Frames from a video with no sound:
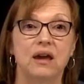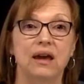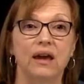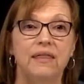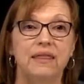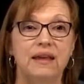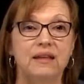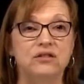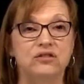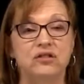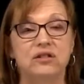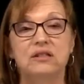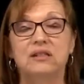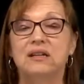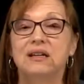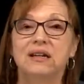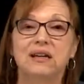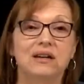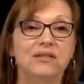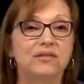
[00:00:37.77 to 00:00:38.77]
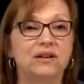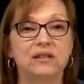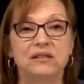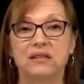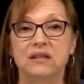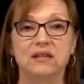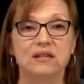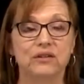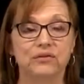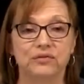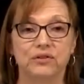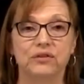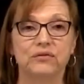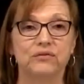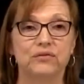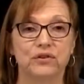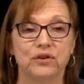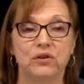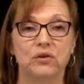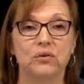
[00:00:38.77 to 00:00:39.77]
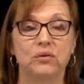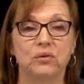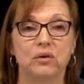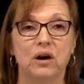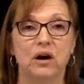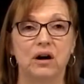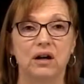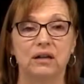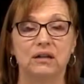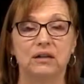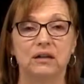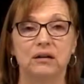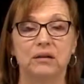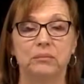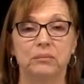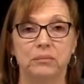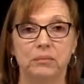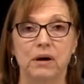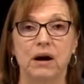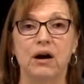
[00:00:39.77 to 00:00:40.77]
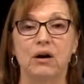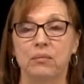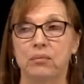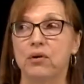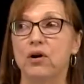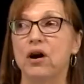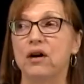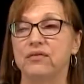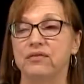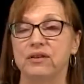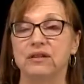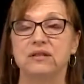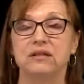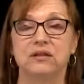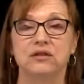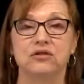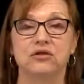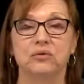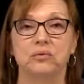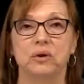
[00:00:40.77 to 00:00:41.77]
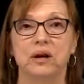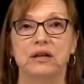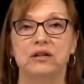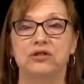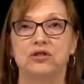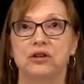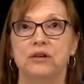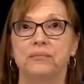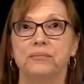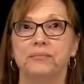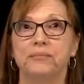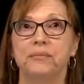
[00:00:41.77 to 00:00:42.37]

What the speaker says: And that's just to give us a different view on our profit situation.